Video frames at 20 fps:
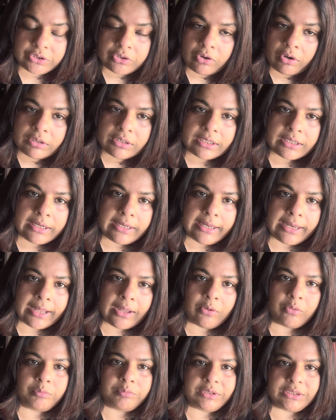not
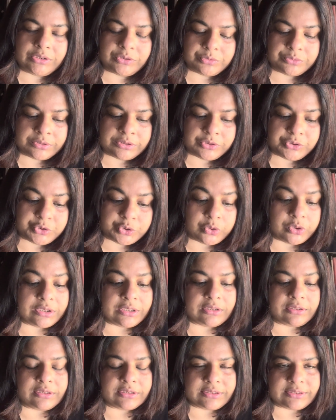allow me to
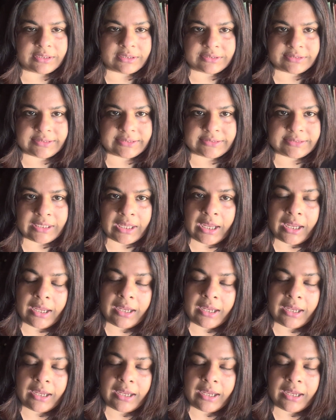enjoy the success